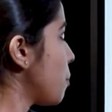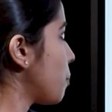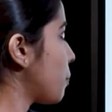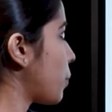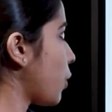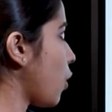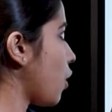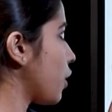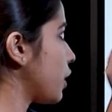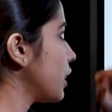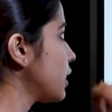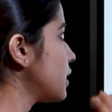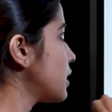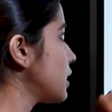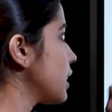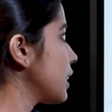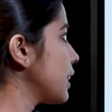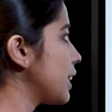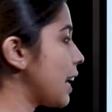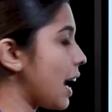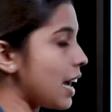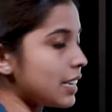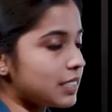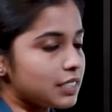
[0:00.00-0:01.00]
products,
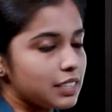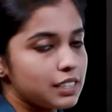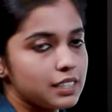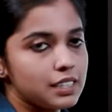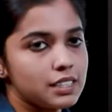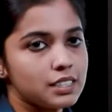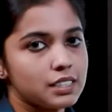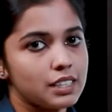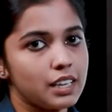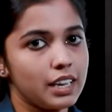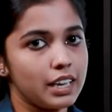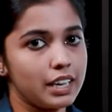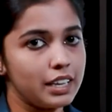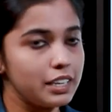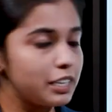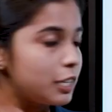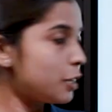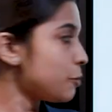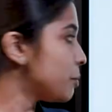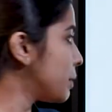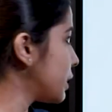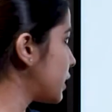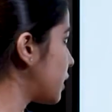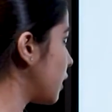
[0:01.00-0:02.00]
catalysts,
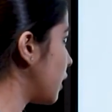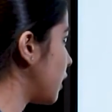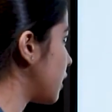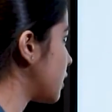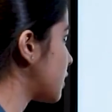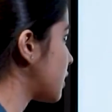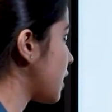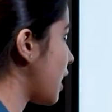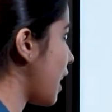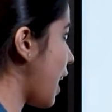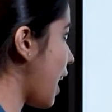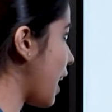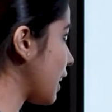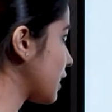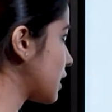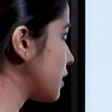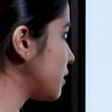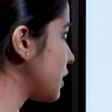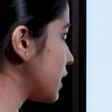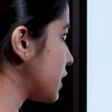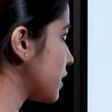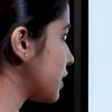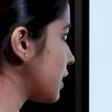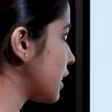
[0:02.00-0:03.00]
inhibitors,
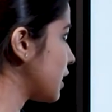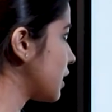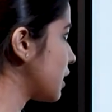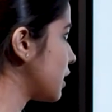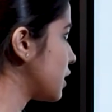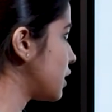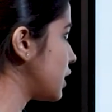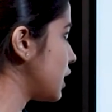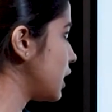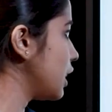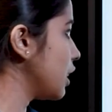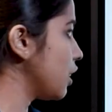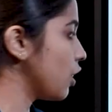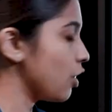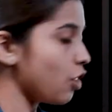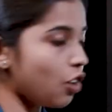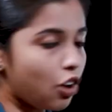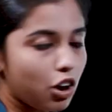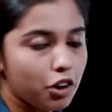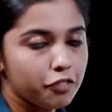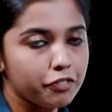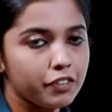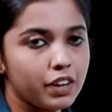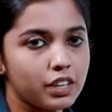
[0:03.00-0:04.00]
activation energy,
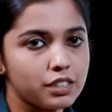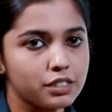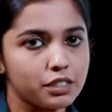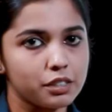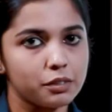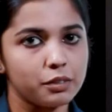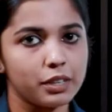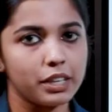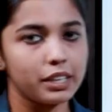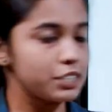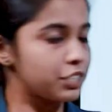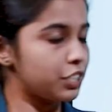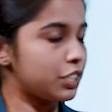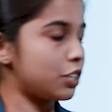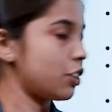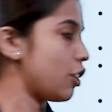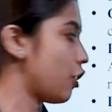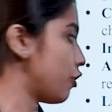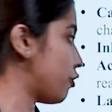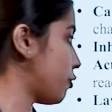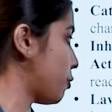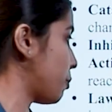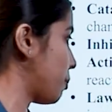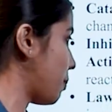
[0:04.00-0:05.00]
law of conservation
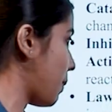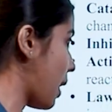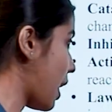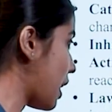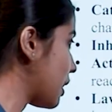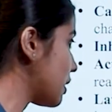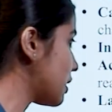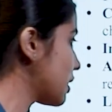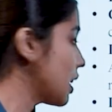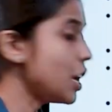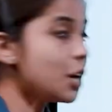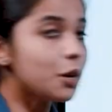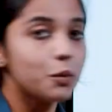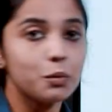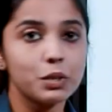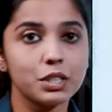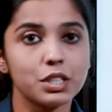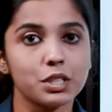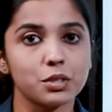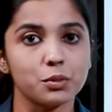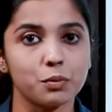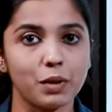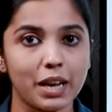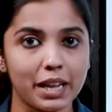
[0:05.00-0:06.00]
of mass, which
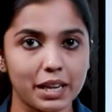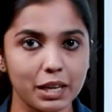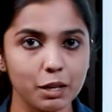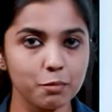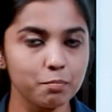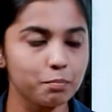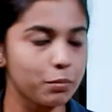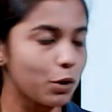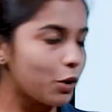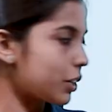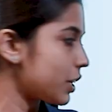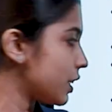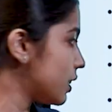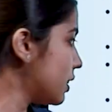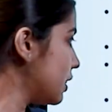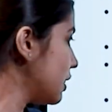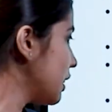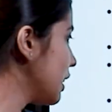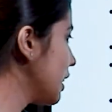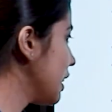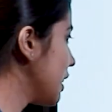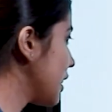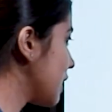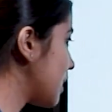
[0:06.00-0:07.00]
is very important,
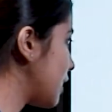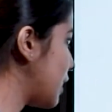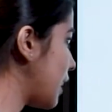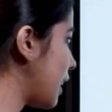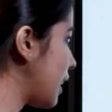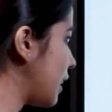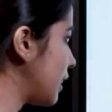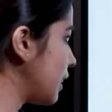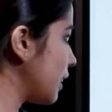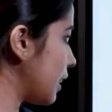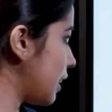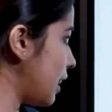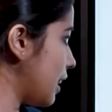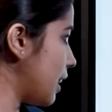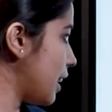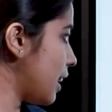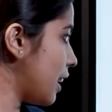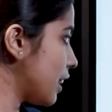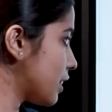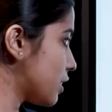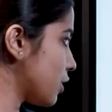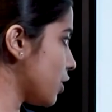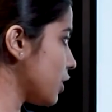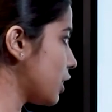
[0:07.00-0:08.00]
then
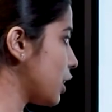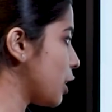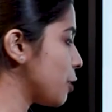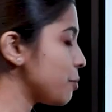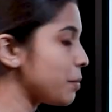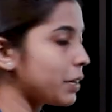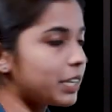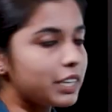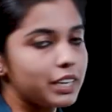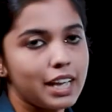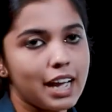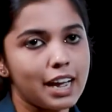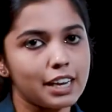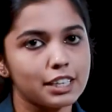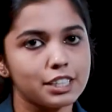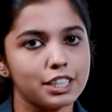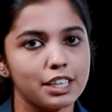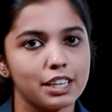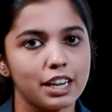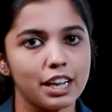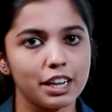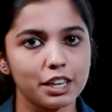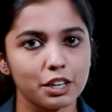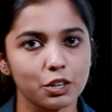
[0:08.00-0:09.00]
exothermic
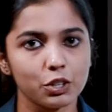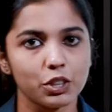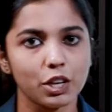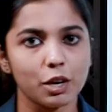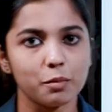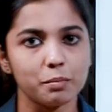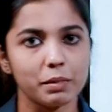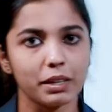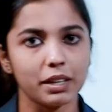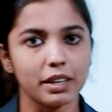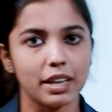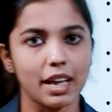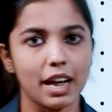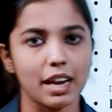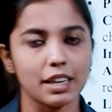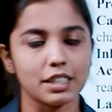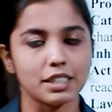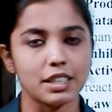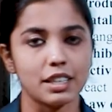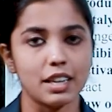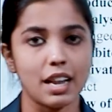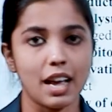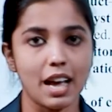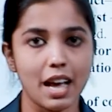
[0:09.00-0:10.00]
reaction, endothermic
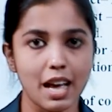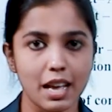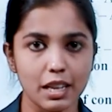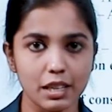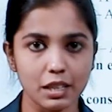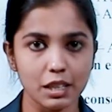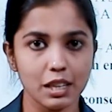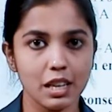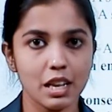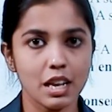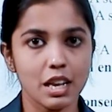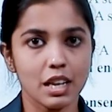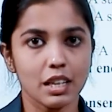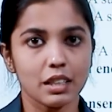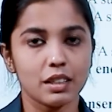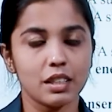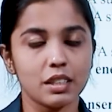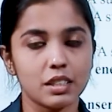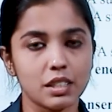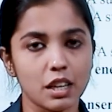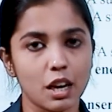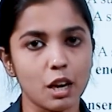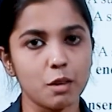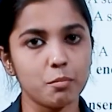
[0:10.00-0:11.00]
reaction, and the
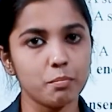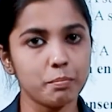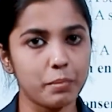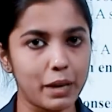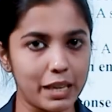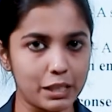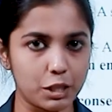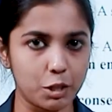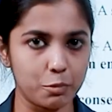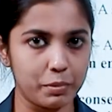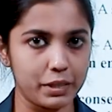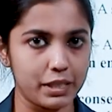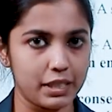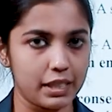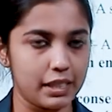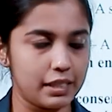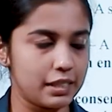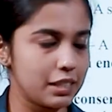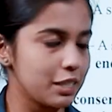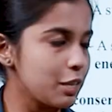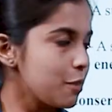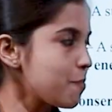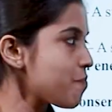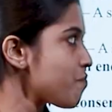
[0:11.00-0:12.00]
term
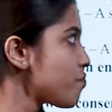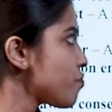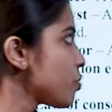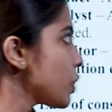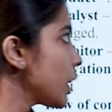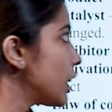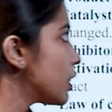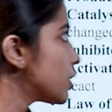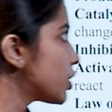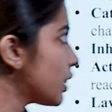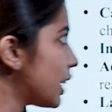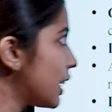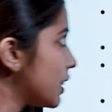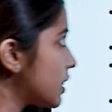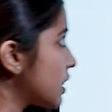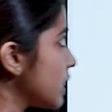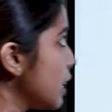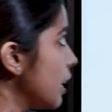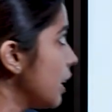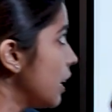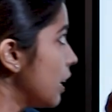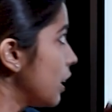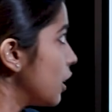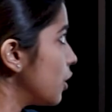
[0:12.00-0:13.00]
precipitate. So let's
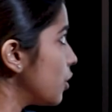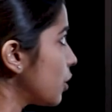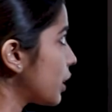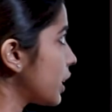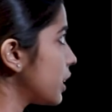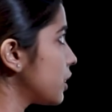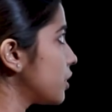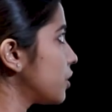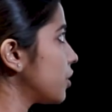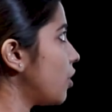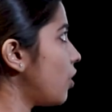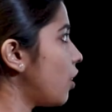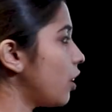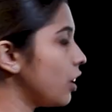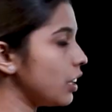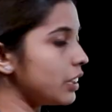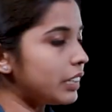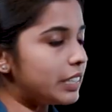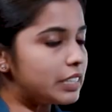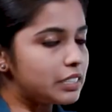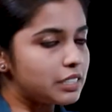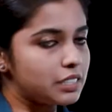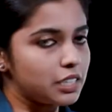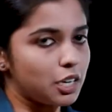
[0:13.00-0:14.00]
look into all
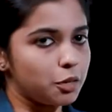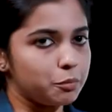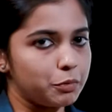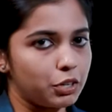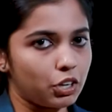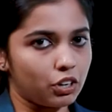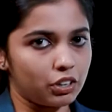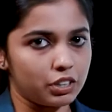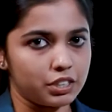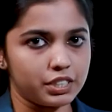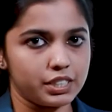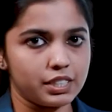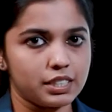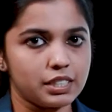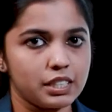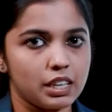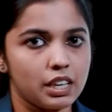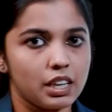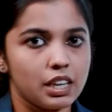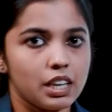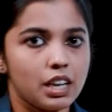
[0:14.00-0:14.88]
these terminologies.